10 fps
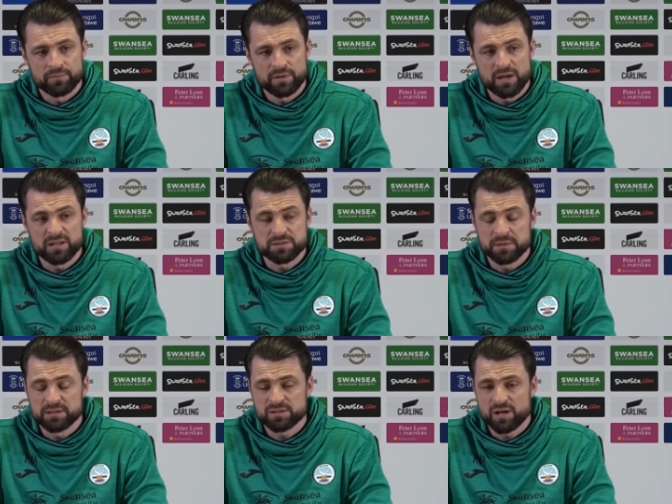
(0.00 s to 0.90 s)
yeah, at this
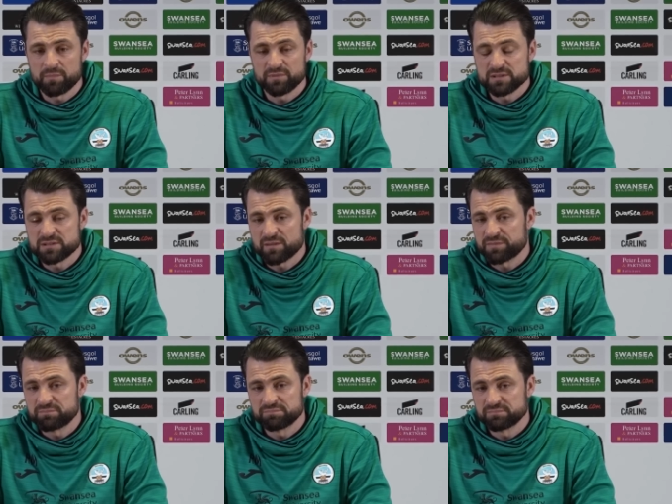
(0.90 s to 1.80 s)
minute in time, and there's
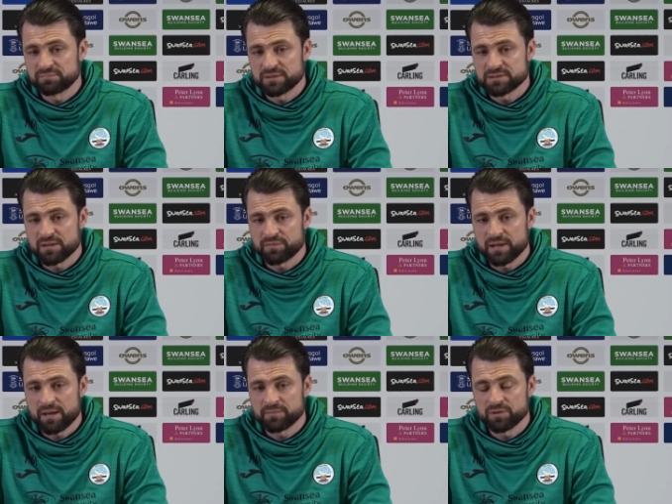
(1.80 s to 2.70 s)
nothing, there's nothing
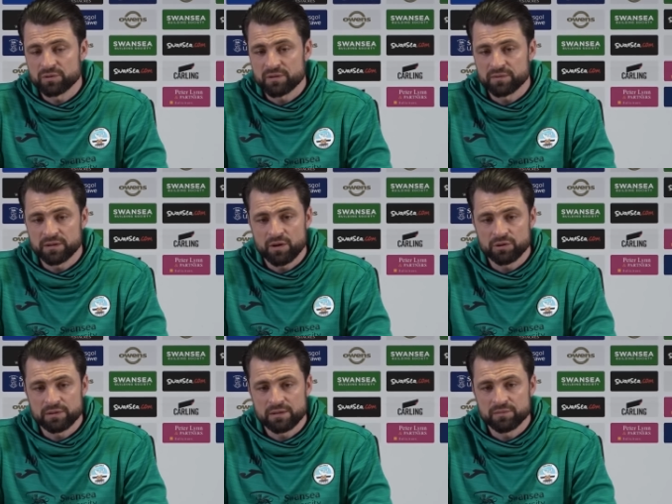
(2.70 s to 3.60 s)
happening or nothing going
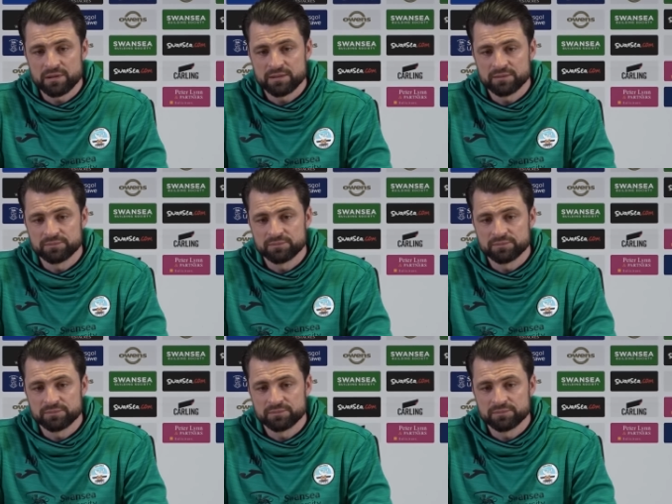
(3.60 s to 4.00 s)
on that really.